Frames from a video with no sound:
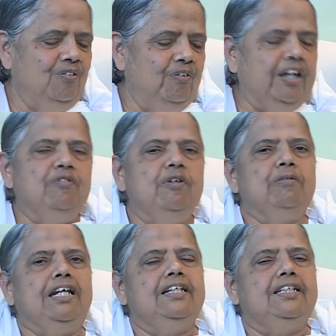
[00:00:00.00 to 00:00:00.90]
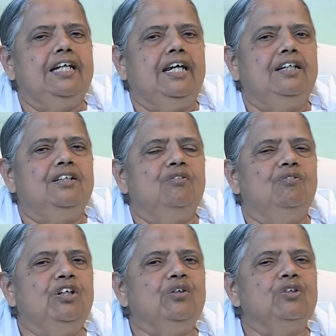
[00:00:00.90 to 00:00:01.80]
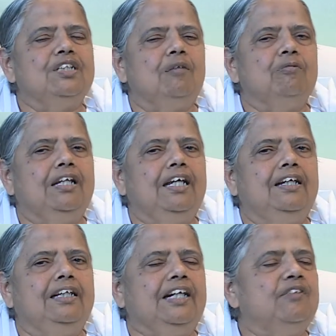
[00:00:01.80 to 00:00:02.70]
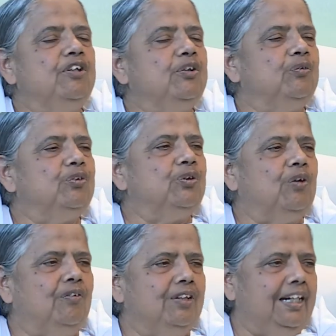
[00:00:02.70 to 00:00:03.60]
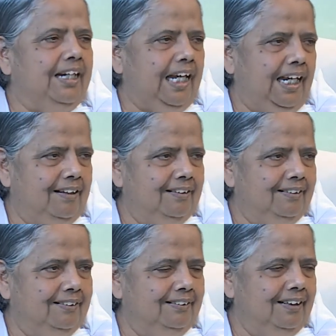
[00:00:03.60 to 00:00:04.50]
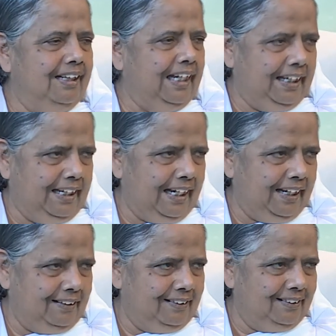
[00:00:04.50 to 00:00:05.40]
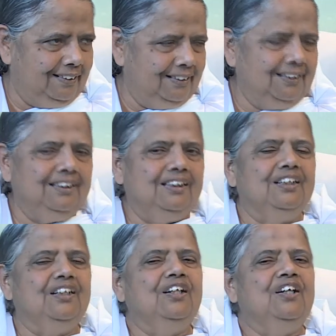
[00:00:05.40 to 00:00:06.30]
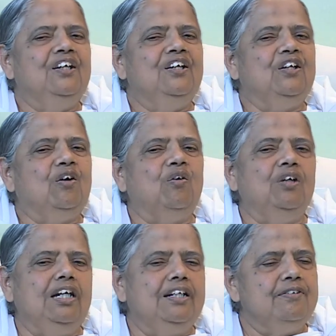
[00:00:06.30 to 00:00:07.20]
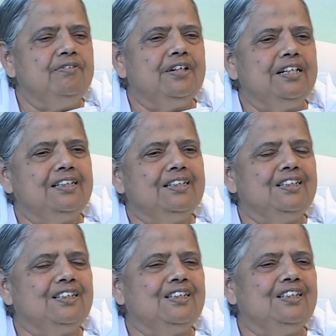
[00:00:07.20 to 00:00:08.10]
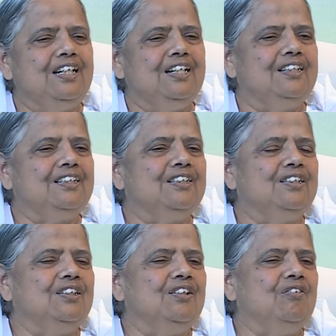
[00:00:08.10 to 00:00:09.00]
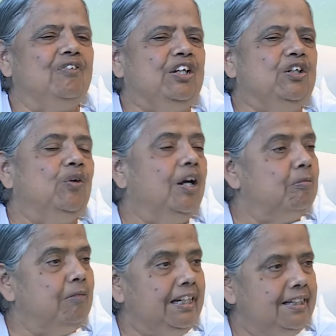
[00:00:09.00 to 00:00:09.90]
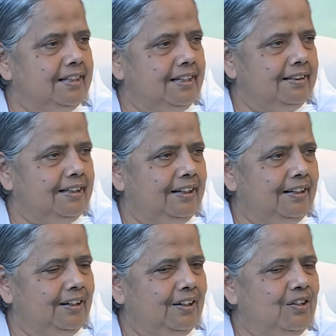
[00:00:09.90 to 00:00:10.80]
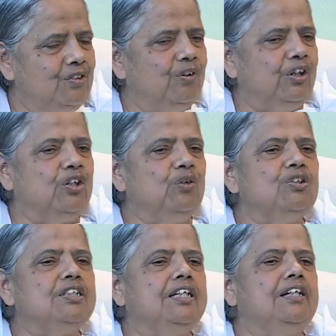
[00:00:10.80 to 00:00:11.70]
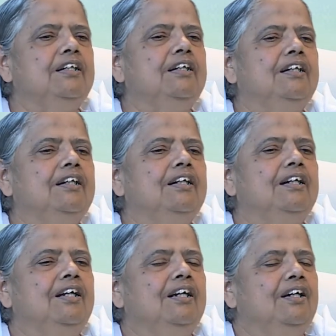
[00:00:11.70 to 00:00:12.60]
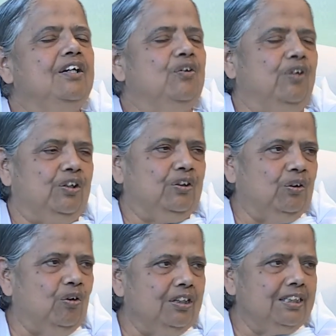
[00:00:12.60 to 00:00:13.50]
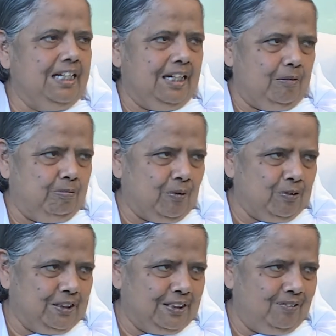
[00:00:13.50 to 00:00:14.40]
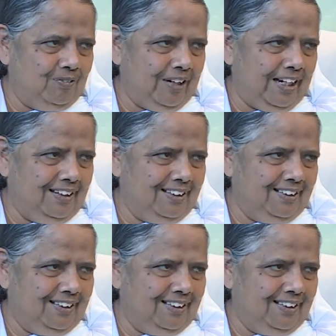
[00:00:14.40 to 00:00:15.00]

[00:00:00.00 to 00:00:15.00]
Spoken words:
When we meditate, we do something that we do throughout the day, thinking. The only difference is when you are meditating, you are using your thought in a positive way.